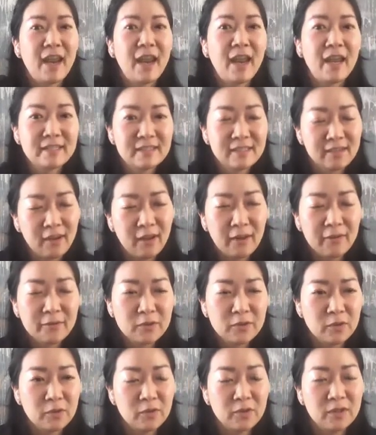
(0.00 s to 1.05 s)
hands it off
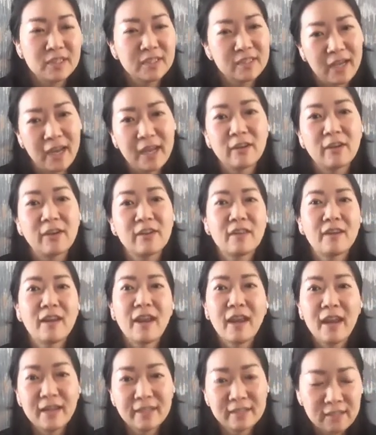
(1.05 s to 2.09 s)
to a designer and then
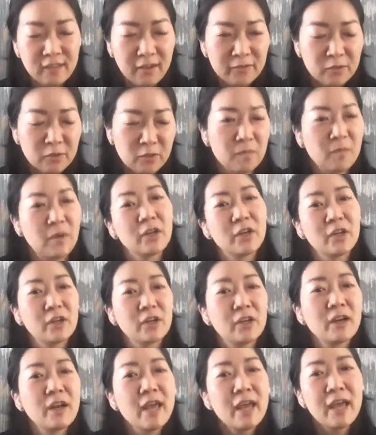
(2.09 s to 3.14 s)
hands it off to a
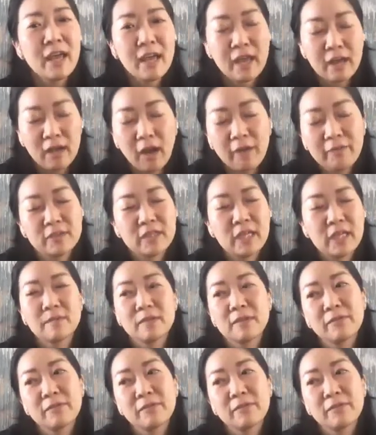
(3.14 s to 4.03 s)
marketer. And oftentimes I